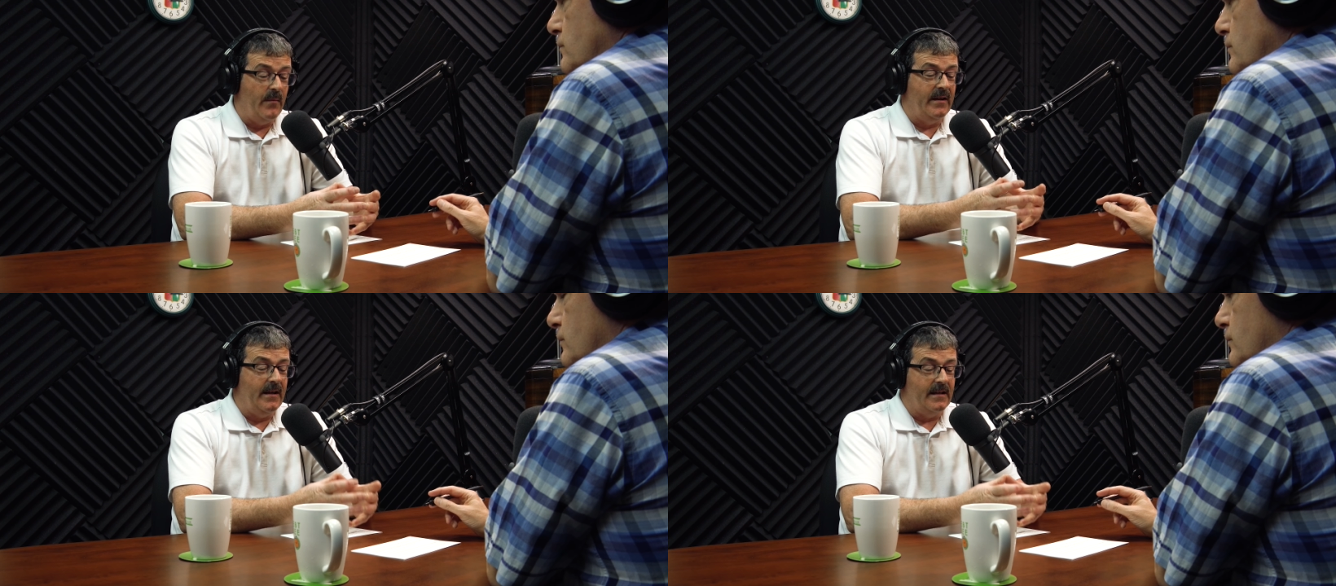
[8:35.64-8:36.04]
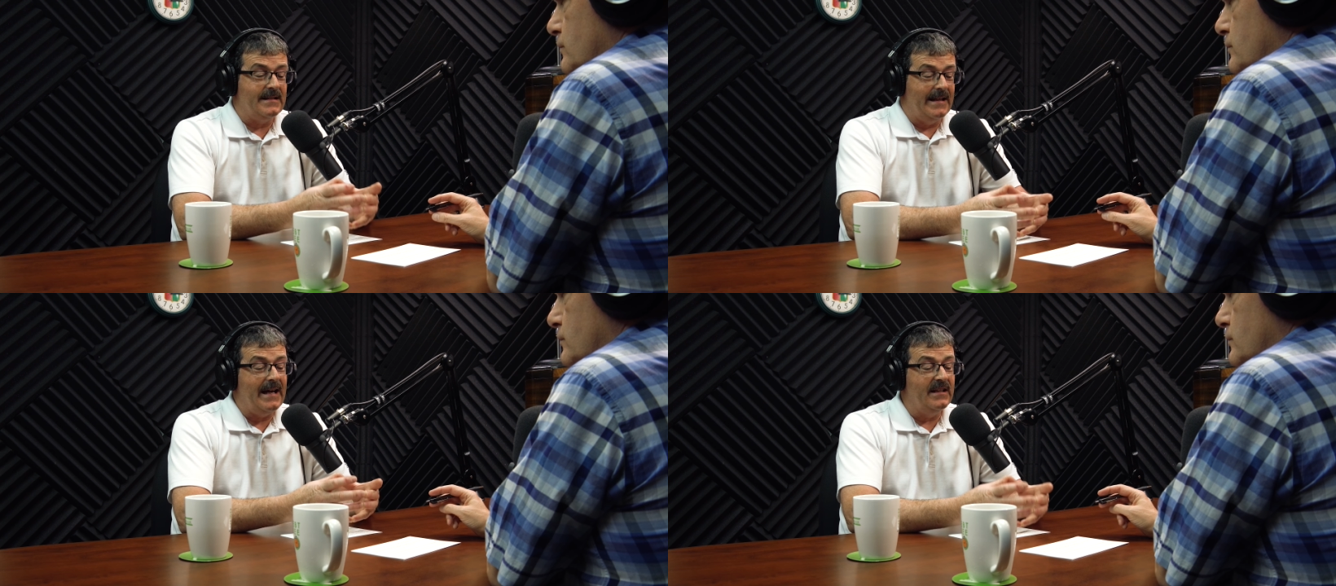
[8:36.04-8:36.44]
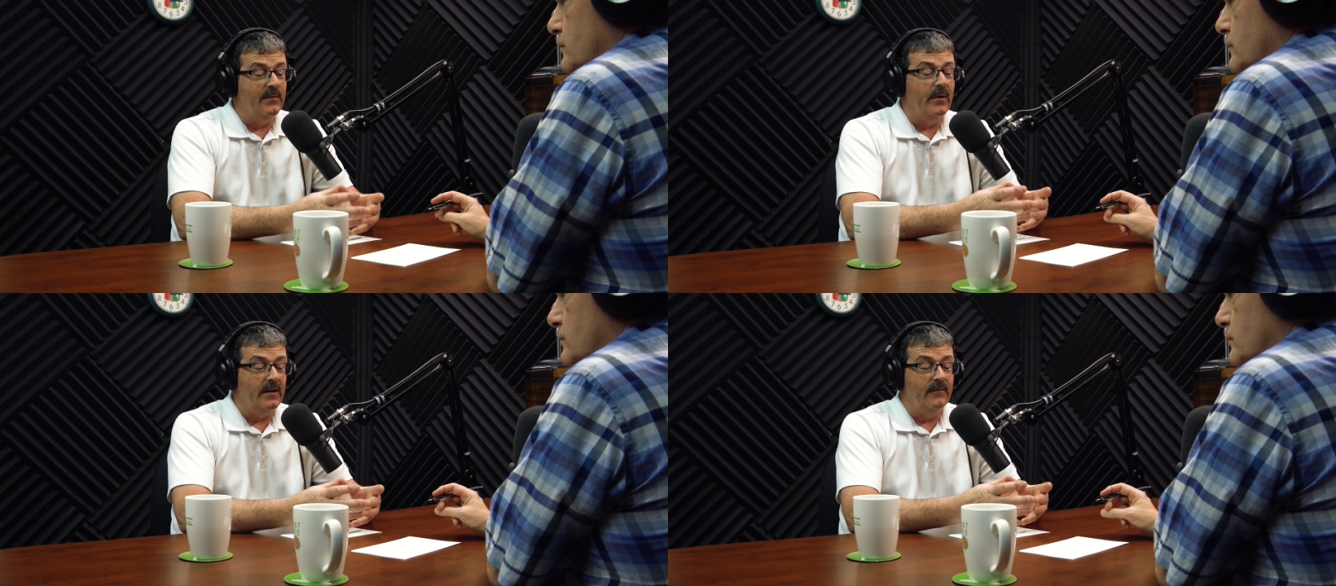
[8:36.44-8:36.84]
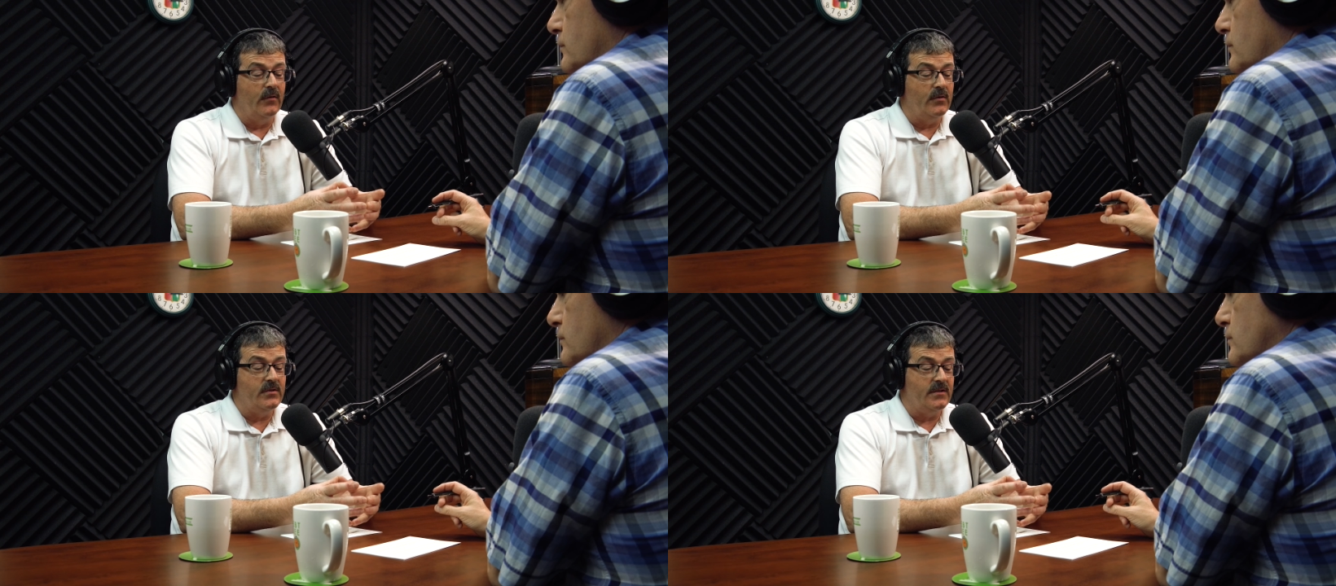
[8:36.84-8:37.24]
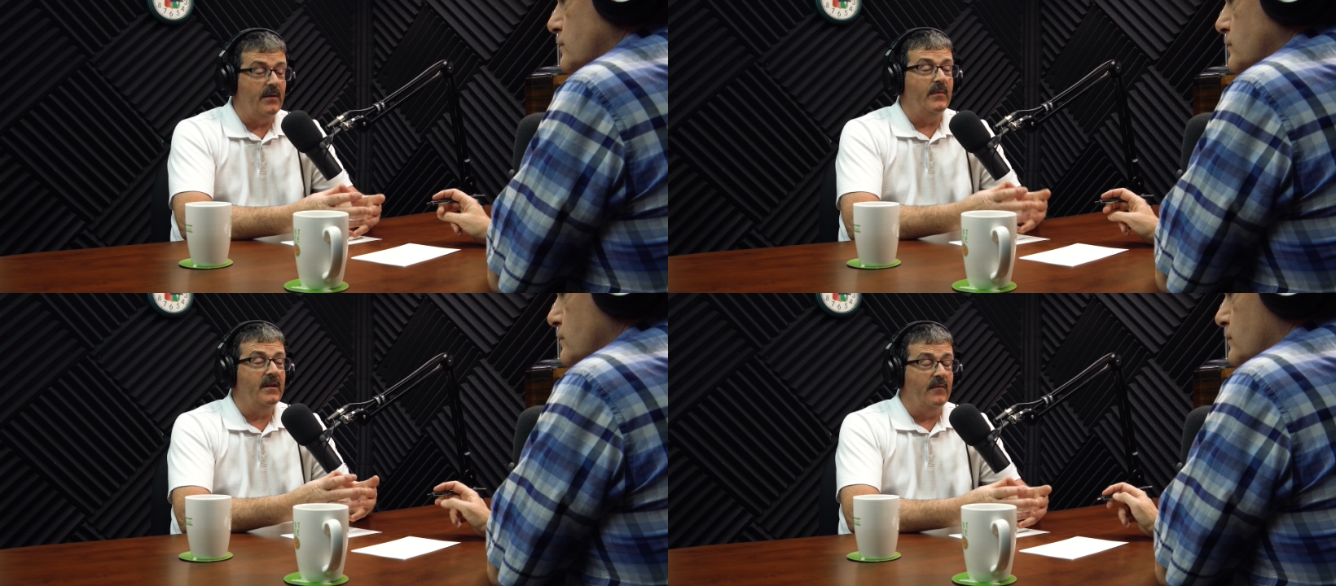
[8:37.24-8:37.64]
Speaker 1: how many actually had the money versus how
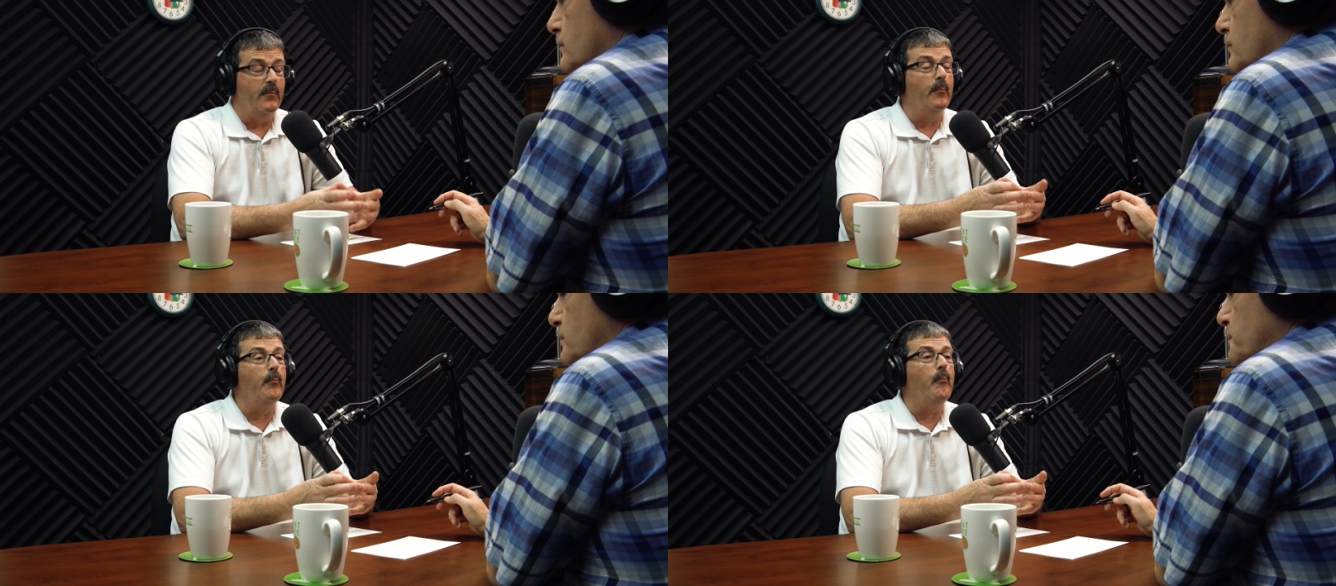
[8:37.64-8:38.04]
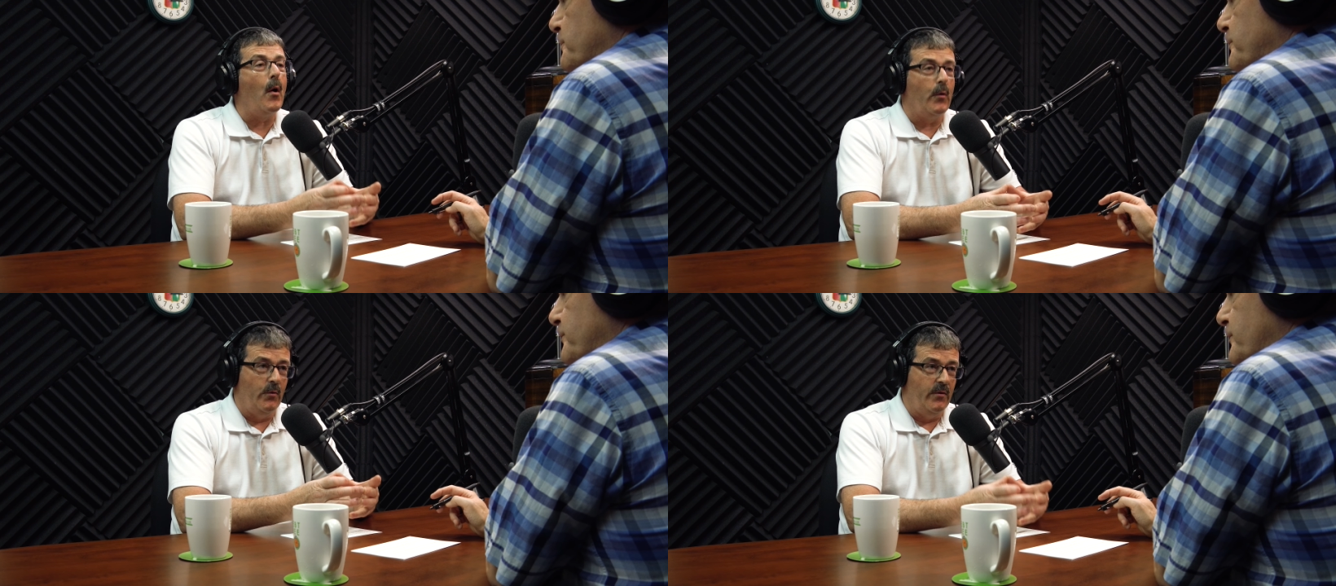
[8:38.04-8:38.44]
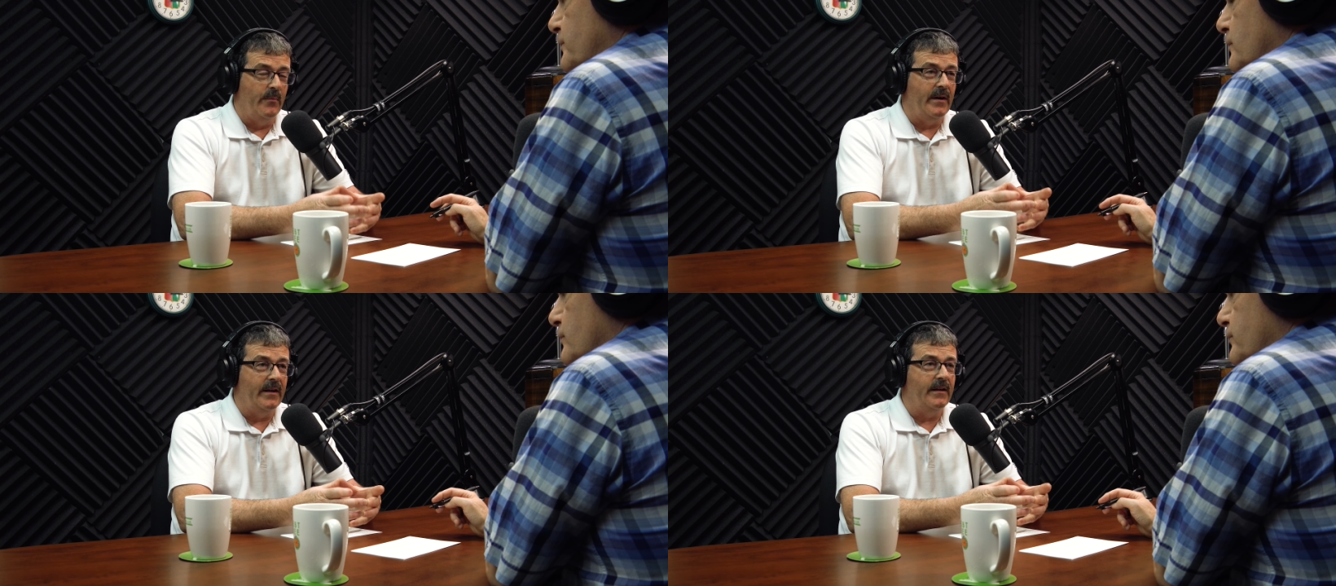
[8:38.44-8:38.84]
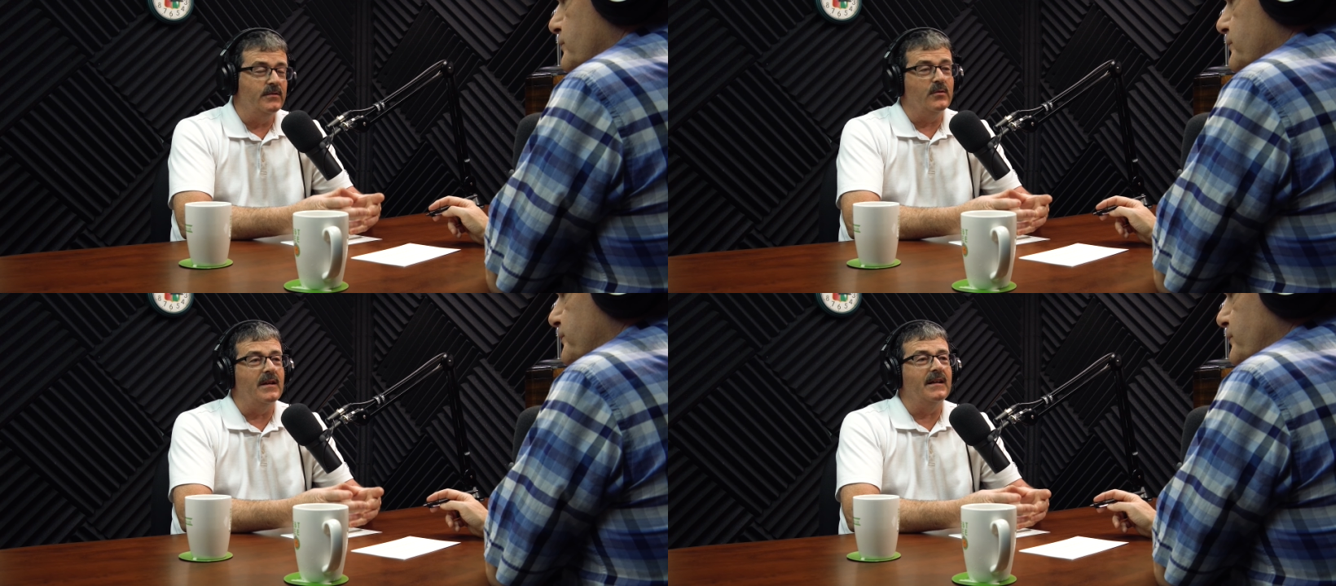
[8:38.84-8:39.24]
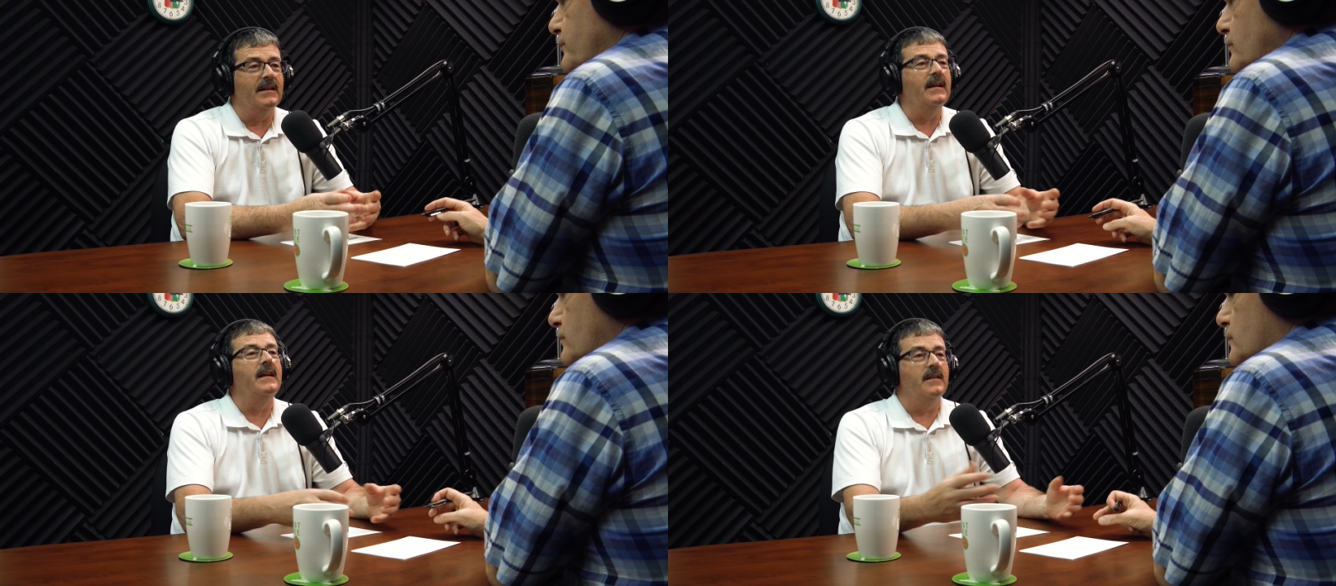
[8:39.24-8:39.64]
many of them borrowed the money so they could
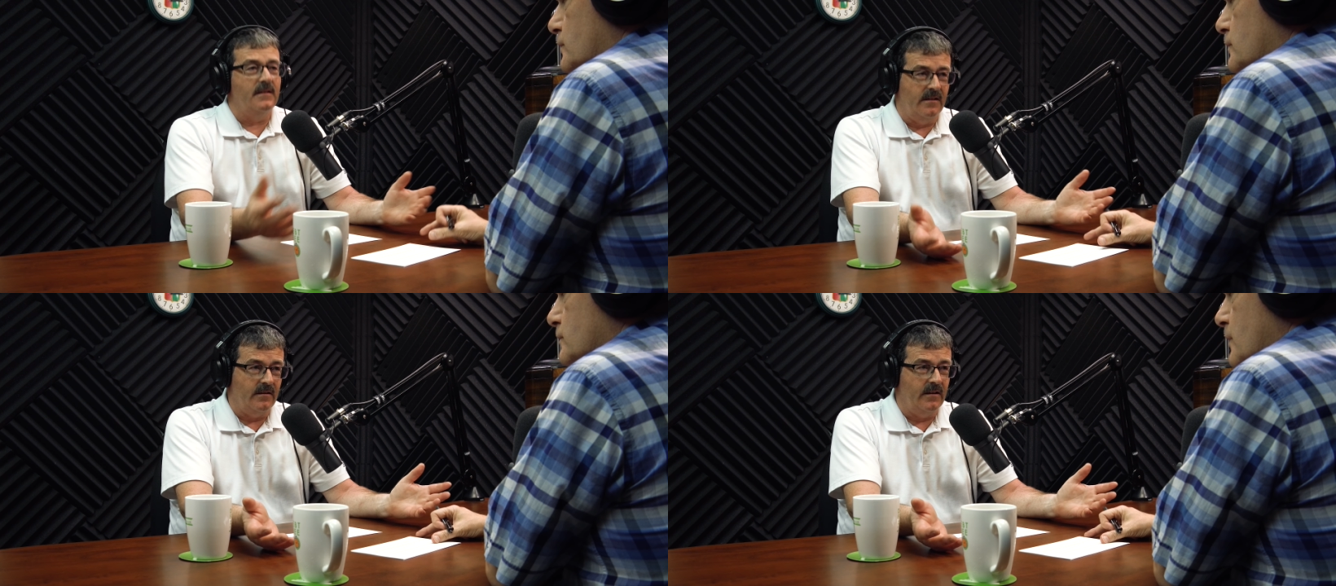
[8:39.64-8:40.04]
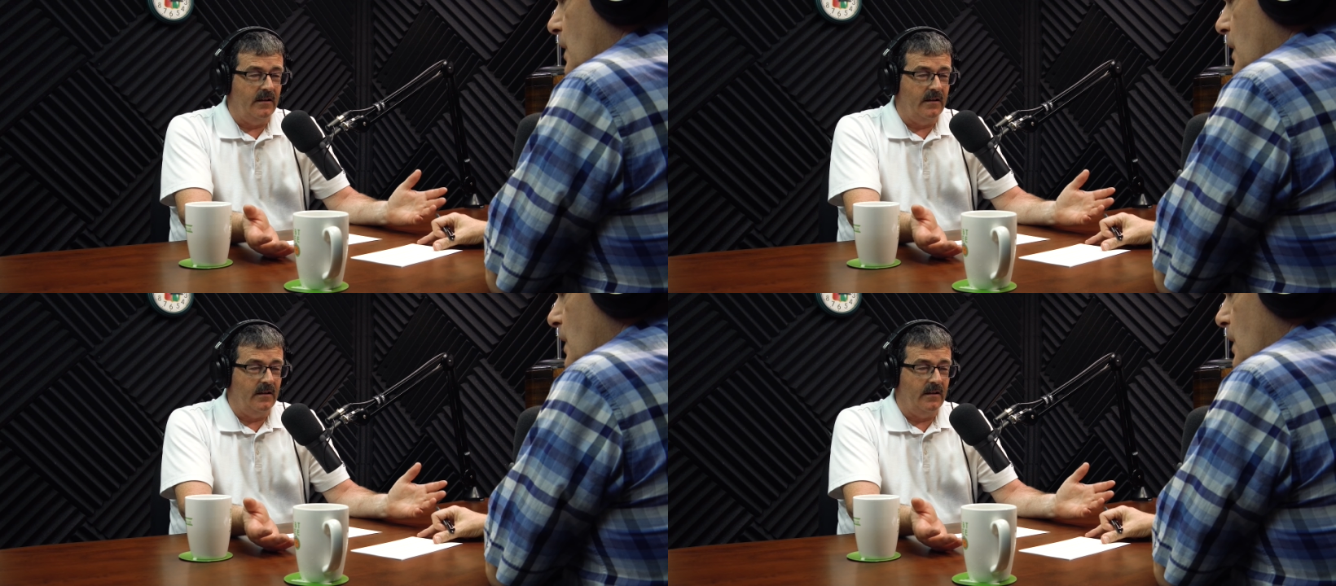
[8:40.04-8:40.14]
lend it to their